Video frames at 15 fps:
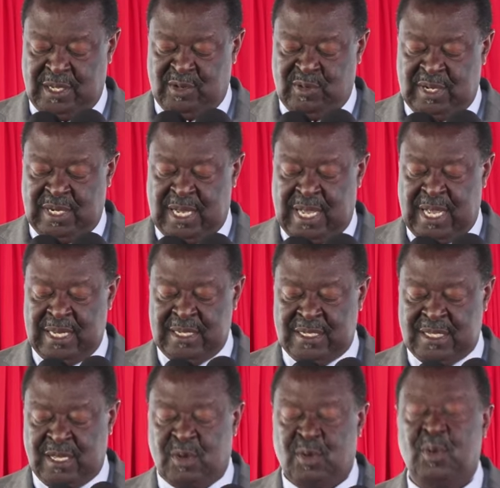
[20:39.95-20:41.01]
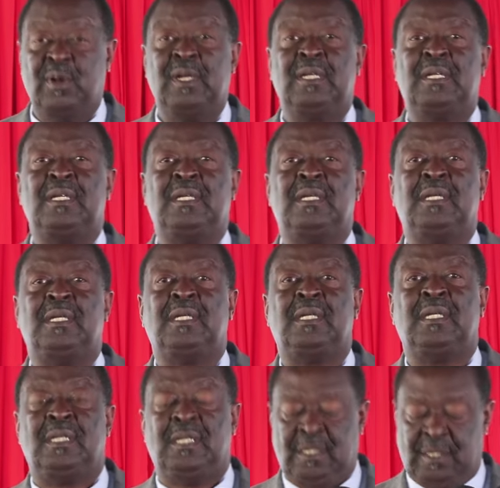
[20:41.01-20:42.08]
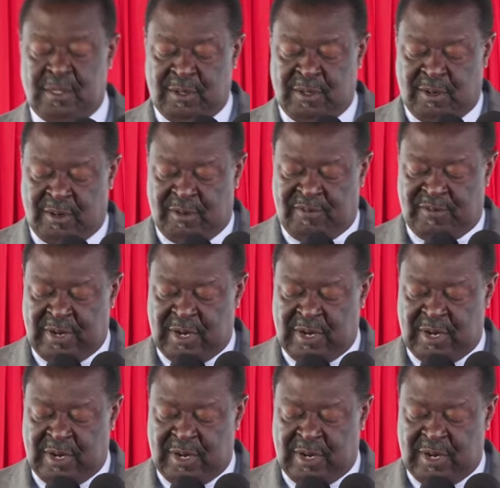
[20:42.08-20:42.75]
to enhance the quality of